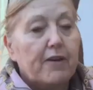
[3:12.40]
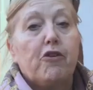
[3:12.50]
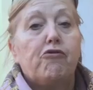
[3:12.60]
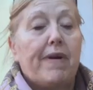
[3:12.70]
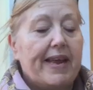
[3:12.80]
of
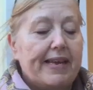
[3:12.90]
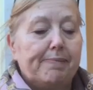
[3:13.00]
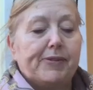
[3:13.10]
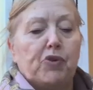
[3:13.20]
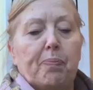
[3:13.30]

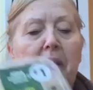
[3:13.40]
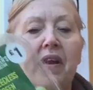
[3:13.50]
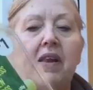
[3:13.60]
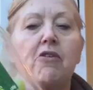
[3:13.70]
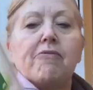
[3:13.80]
grapes or
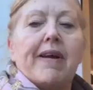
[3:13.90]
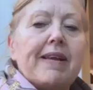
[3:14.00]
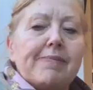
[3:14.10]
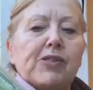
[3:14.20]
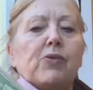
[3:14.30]
pint of
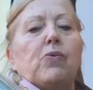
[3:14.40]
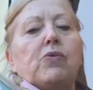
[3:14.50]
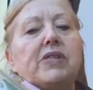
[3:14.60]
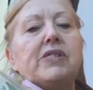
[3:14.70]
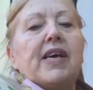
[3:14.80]
grapes or
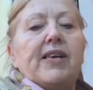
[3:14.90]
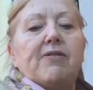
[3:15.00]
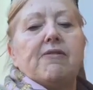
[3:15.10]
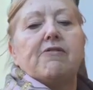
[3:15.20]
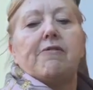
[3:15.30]

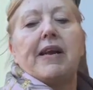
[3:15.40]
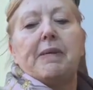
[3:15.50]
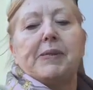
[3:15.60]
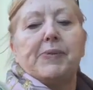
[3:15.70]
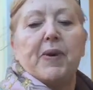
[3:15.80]
container of
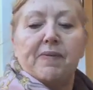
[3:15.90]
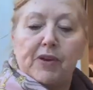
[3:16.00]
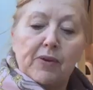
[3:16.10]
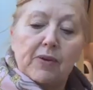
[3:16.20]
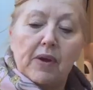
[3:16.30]
grapes, whatever
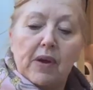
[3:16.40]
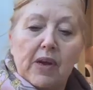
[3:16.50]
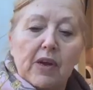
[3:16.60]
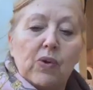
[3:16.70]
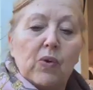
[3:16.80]
you
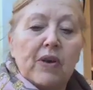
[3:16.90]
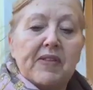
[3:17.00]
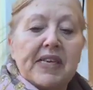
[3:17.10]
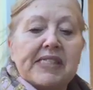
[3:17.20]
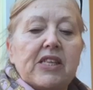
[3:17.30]
call it.
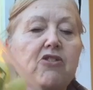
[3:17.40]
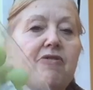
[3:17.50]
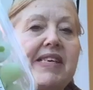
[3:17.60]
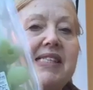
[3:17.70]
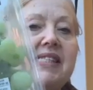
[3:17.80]
These are the
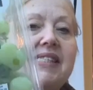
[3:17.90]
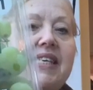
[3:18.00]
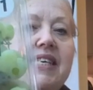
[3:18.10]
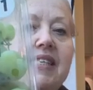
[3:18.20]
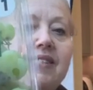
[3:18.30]
green seedless